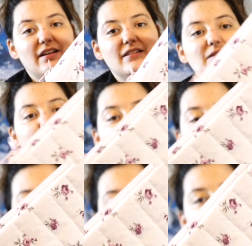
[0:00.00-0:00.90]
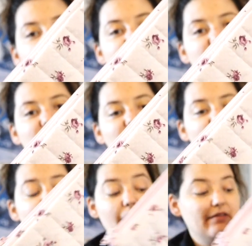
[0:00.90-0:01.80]
Some roses.
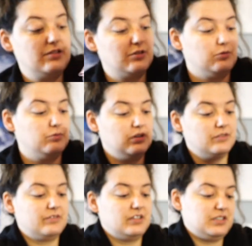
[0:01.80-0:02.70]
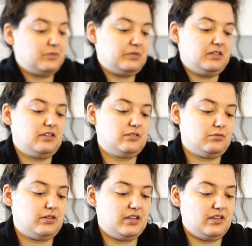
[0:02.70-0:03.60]
I haven't sold one of these, but that's
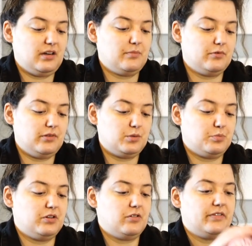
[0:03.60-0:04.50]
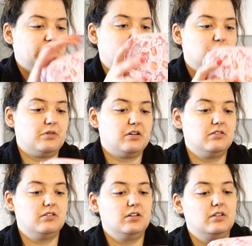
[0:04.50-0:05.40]
okay. Then I bought this print of Etsy as
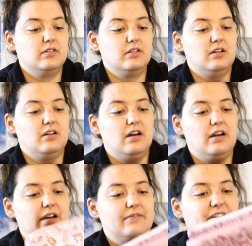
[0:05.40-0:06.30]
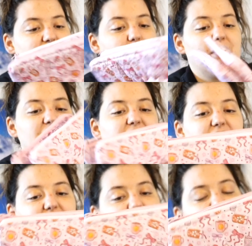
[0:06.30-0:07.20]
well. I find it quite
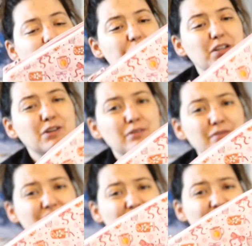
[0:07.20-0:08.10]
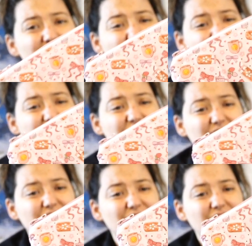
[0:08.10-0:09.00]
nice, but no one really likes
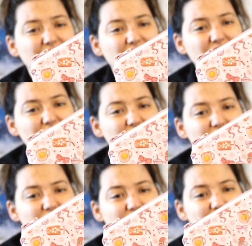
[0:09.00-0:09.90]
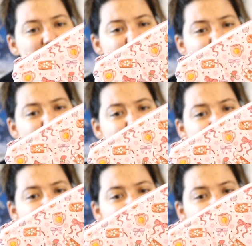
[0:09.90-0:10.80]
it. It has
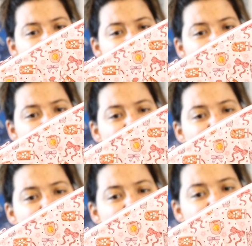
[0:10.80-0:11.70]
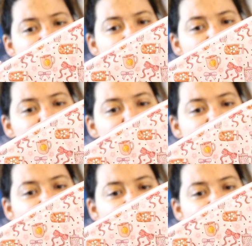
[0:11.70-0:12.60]
ribbons, it has iced coffee,
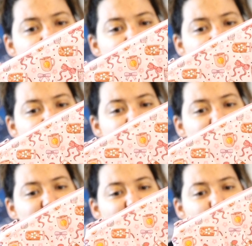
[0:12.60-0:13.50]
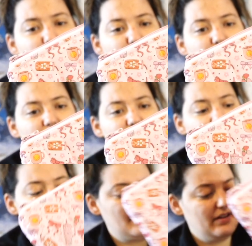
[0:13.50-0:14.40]
it has a little Stanley cup or whatever,